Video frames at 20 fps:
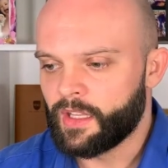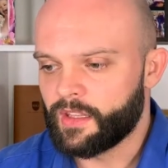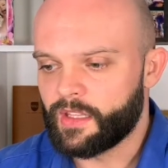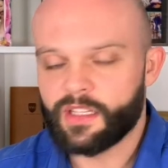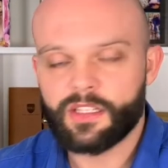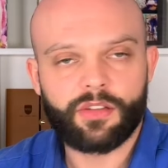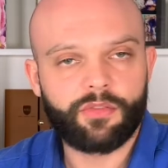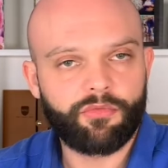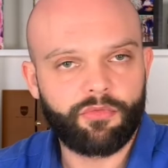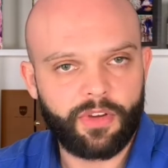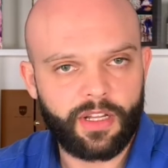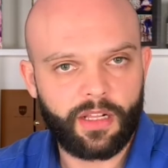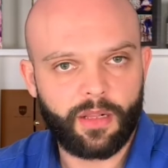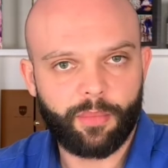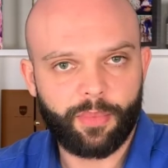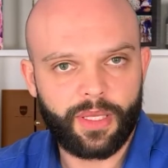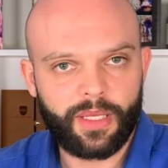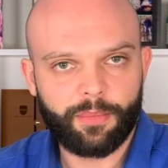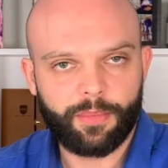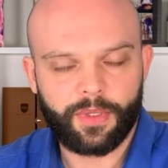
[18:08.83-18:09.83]
These are real
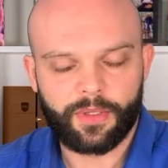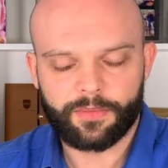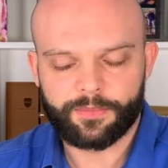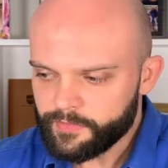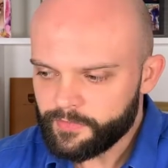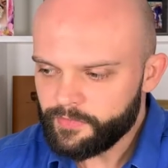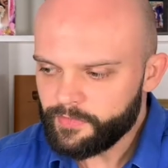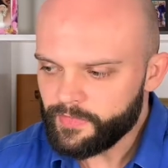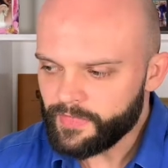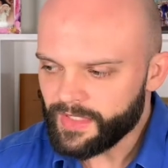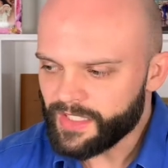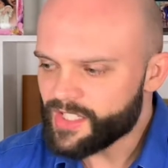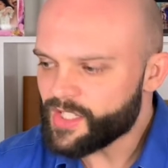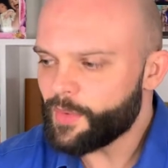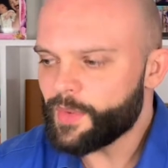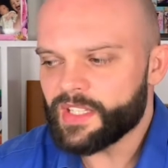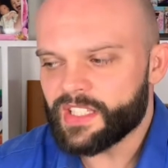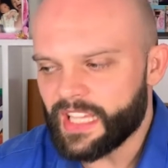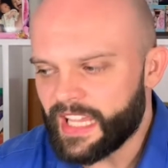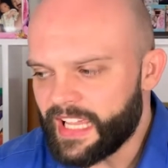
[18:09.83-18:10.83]
people.
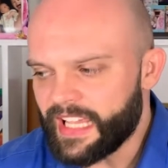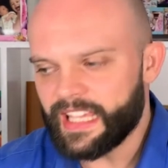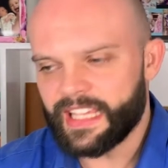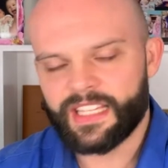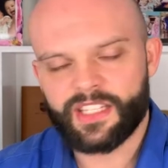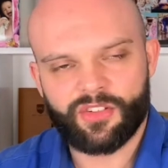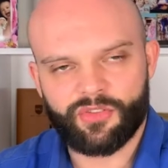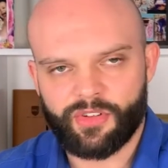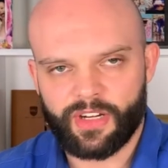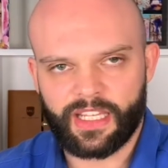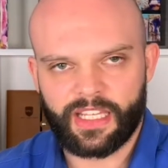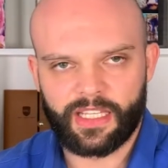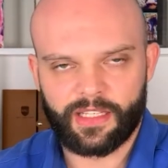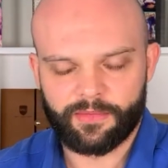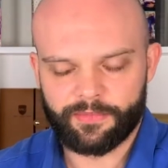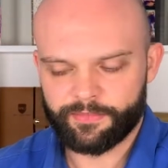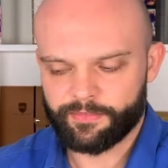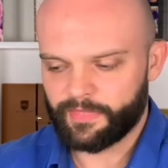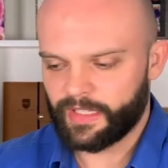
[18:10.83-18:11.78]
So it is tricky.